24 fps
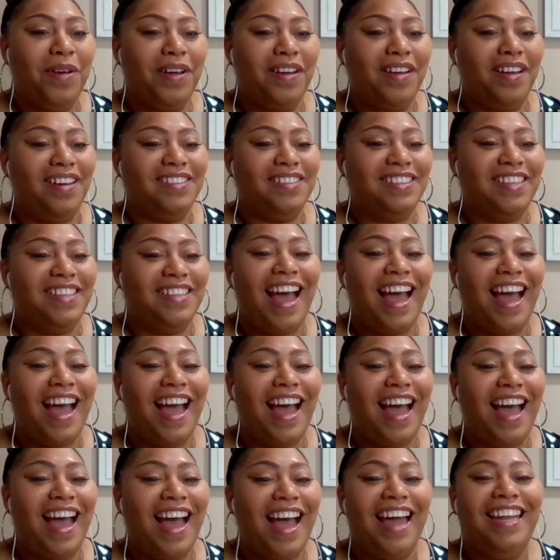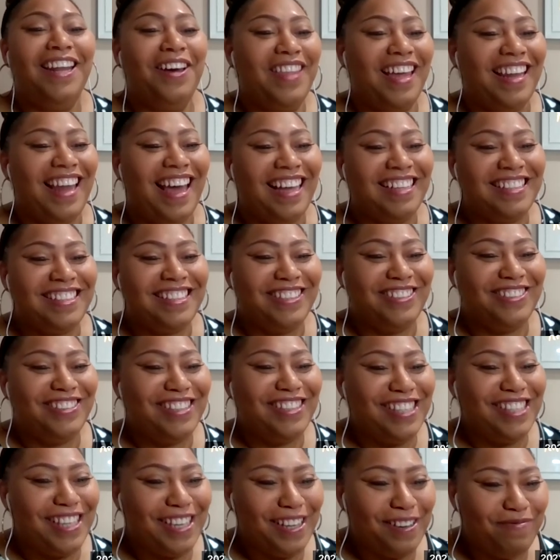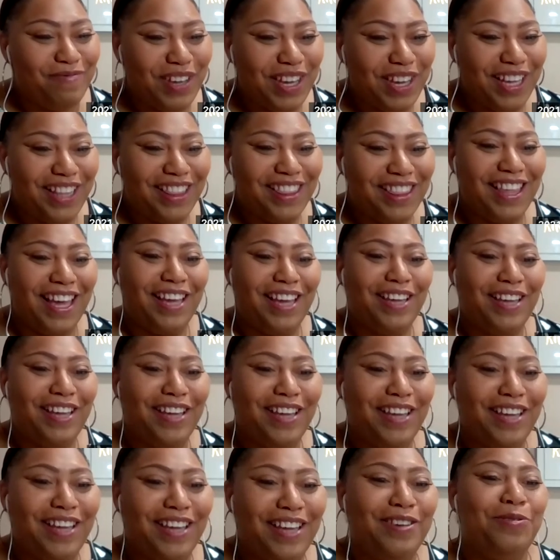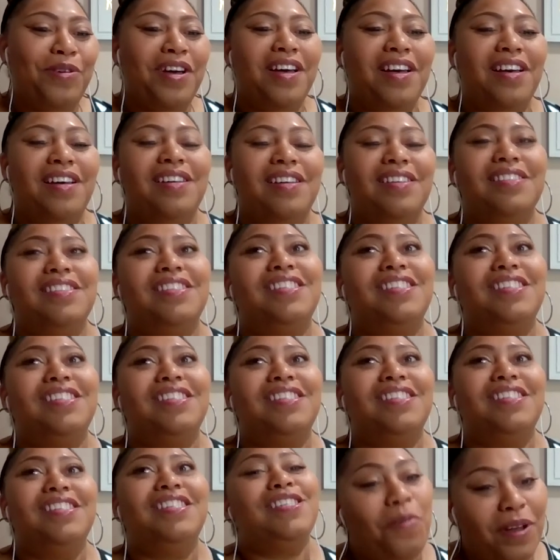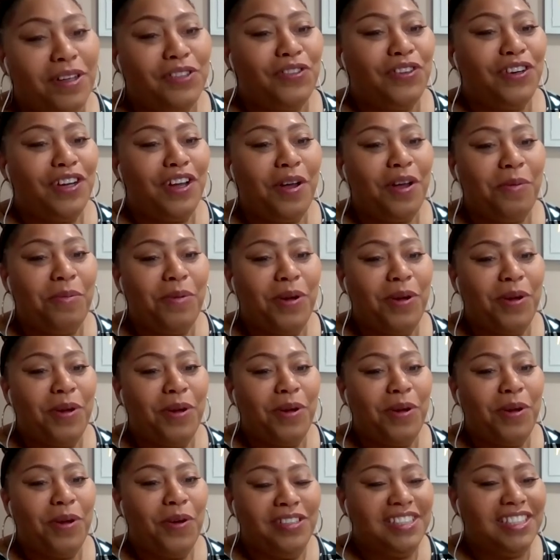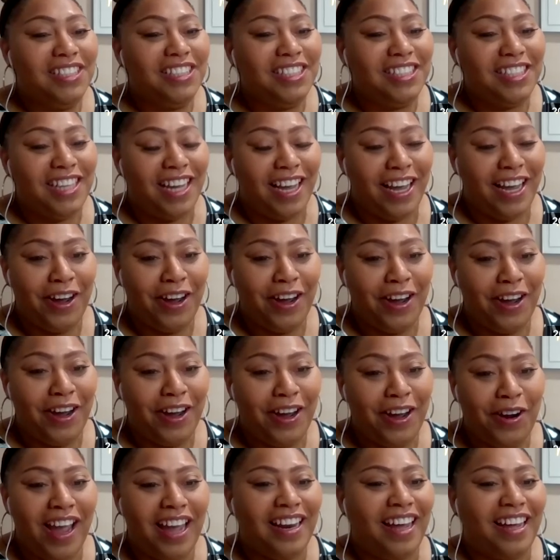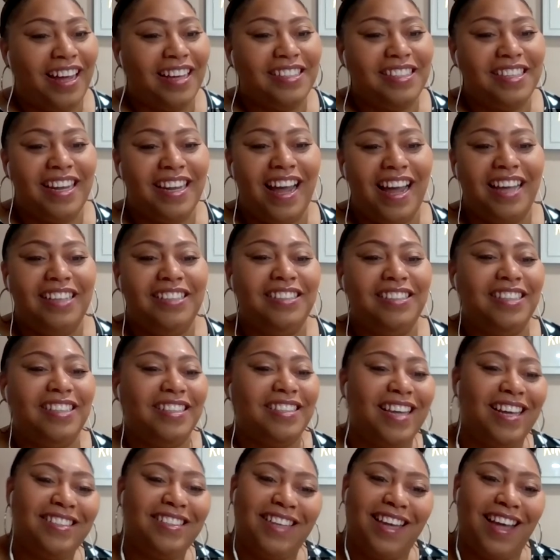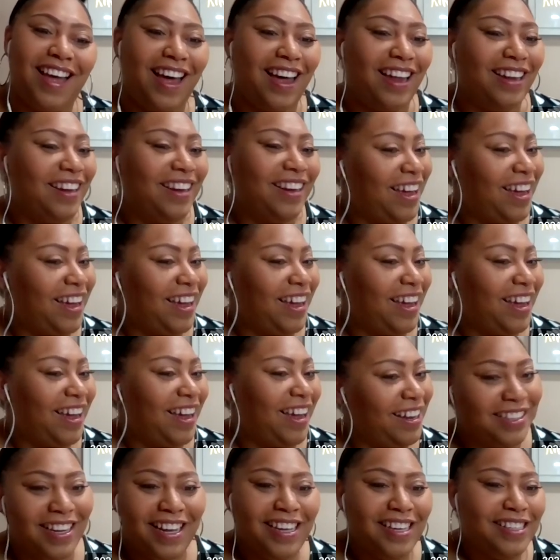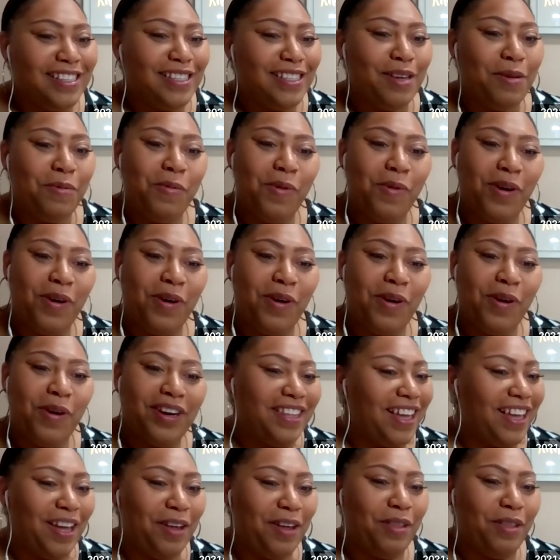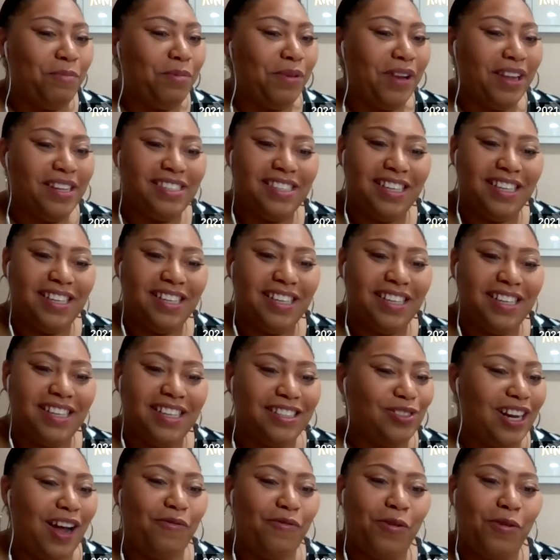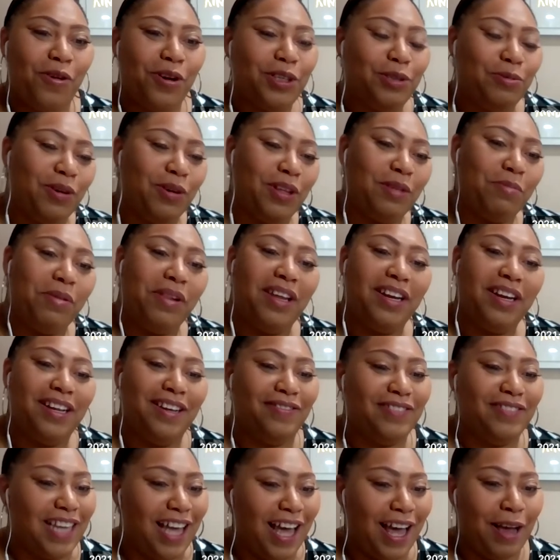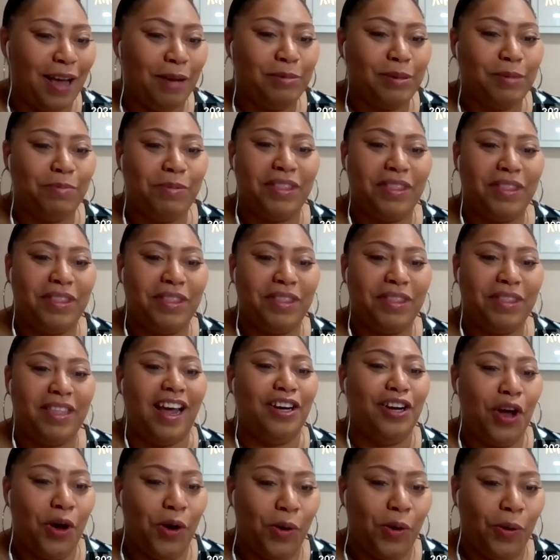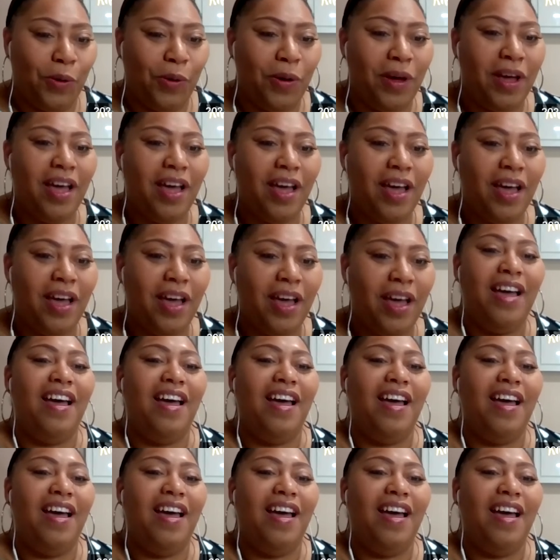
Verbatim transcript: Oh my gosh, that I love that last little tidbit. Thank you so much for coming on to share. And like I said, I just had to highlight someone in the in the plus industry that I've worked with plenty of times, but that I know